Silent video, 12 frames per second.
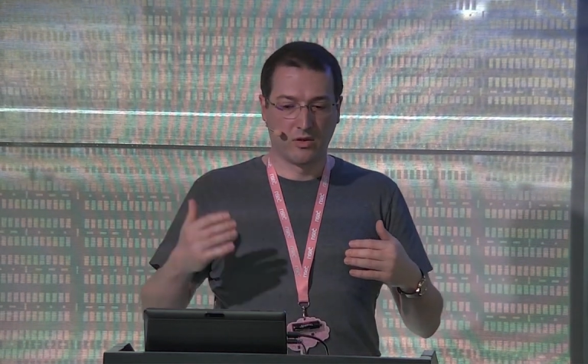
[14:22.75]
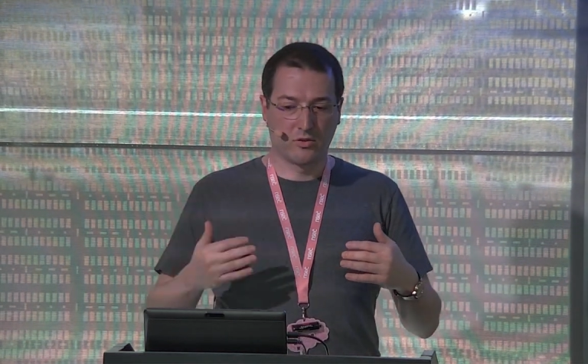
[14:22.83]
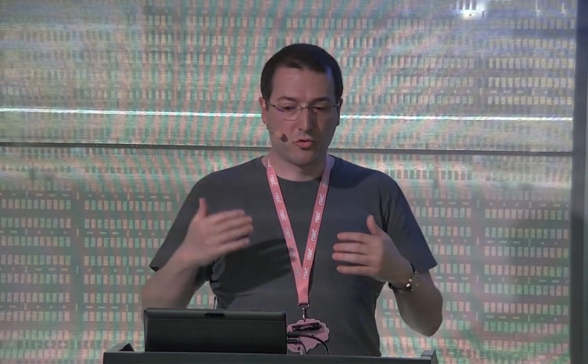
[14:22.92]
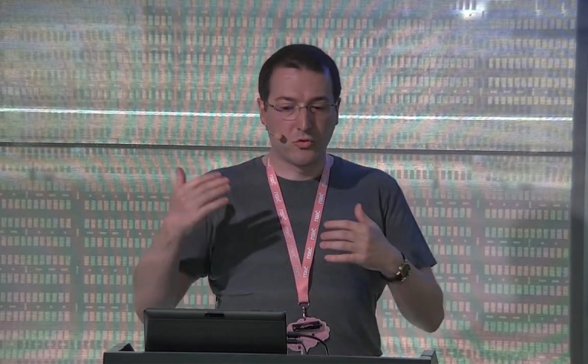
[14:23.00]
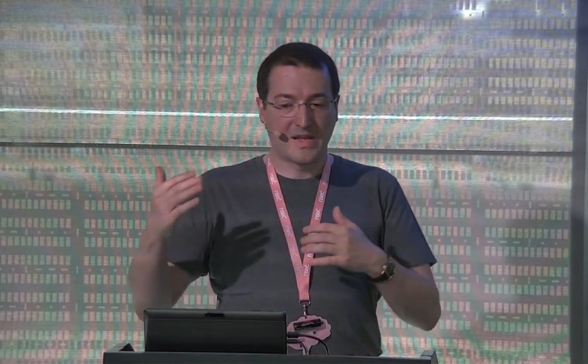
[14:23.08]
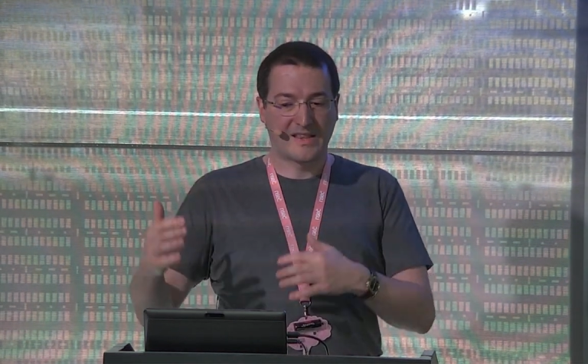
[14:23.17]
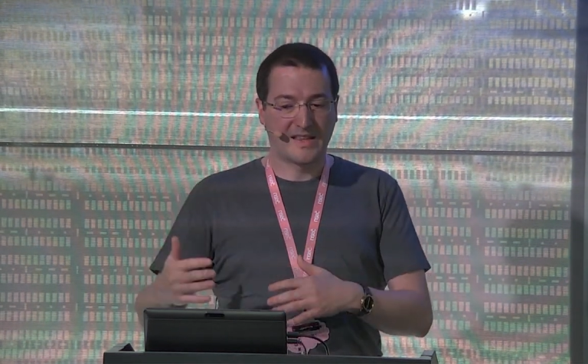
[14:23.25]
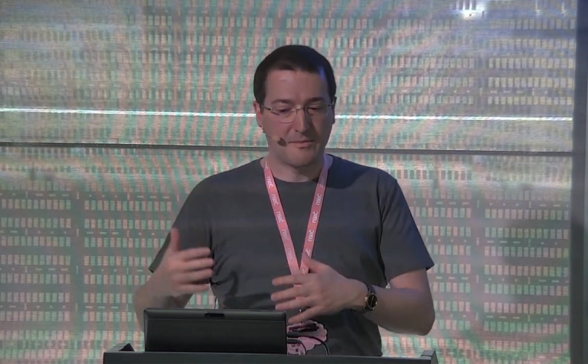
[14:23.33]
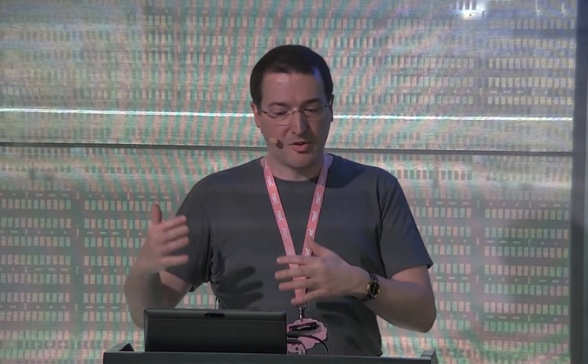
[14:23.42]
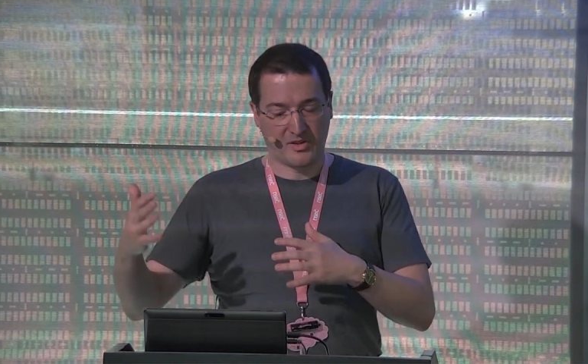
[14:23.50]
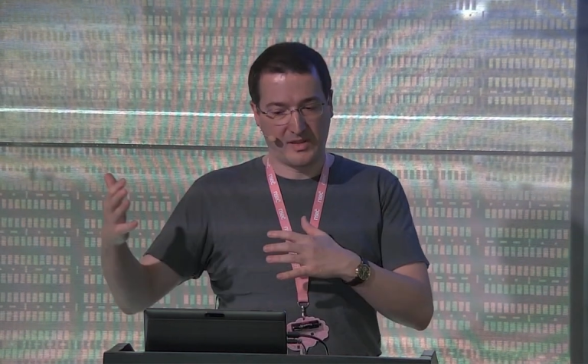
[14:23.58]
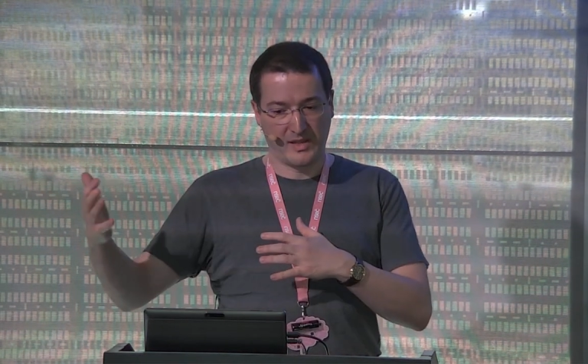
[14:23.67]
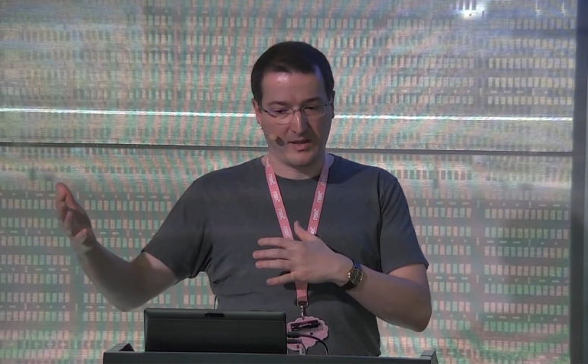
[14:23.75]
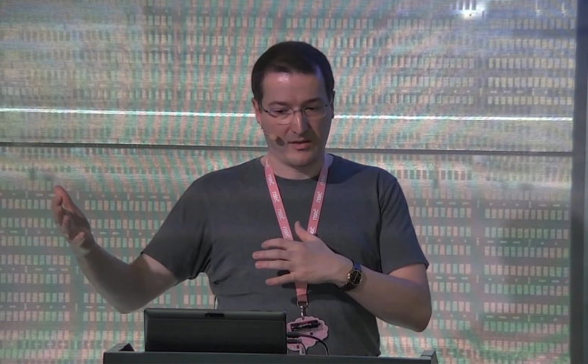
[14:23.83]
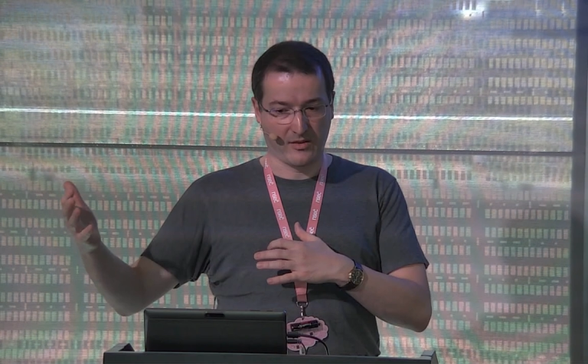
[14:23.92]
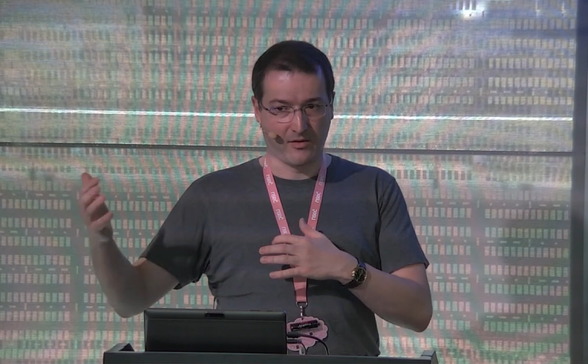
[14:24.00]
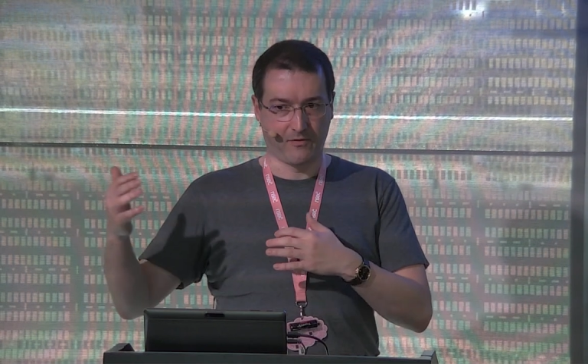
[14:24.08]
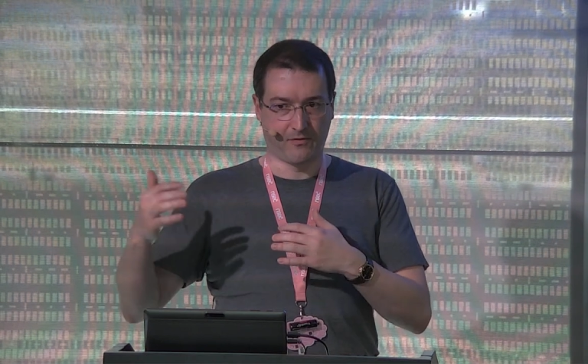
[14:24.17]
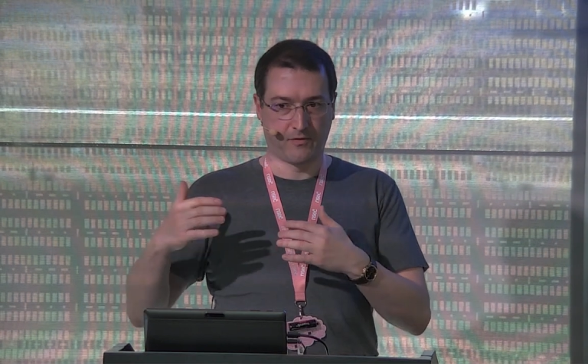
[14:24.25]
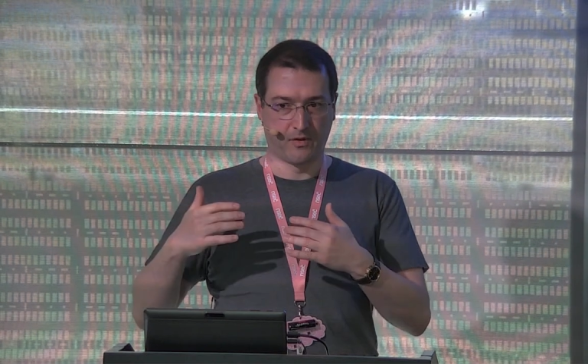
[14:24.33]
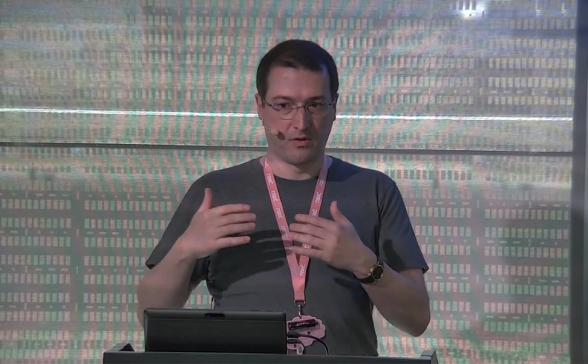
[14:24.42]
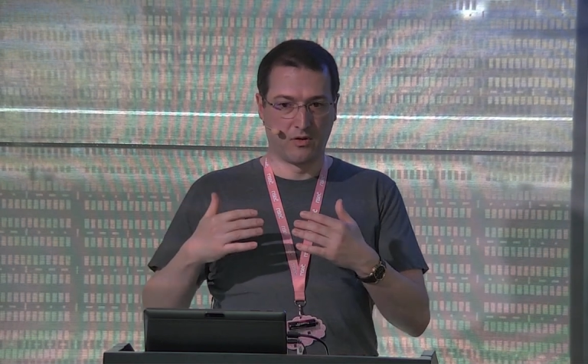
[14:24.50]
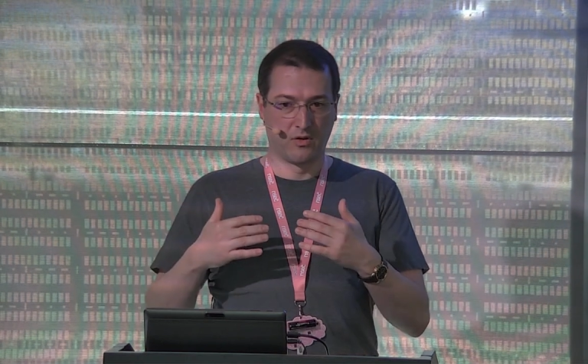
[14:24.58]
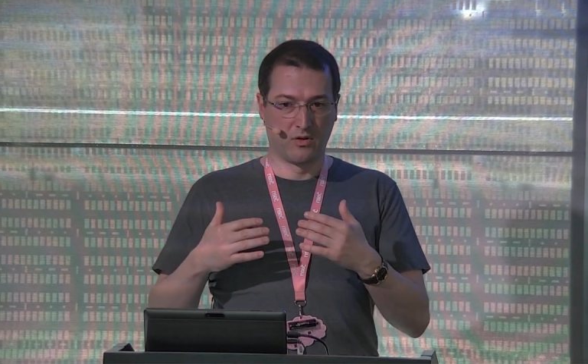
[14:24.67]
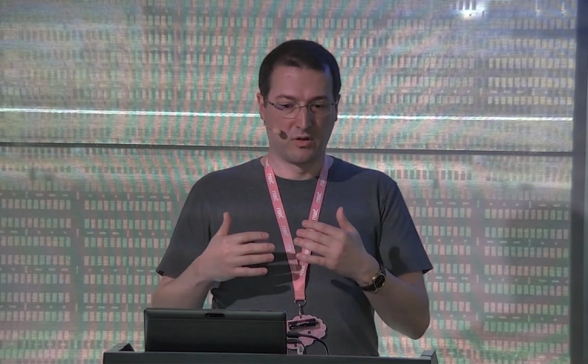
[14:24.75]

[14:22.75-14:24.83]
strict semantics of uh,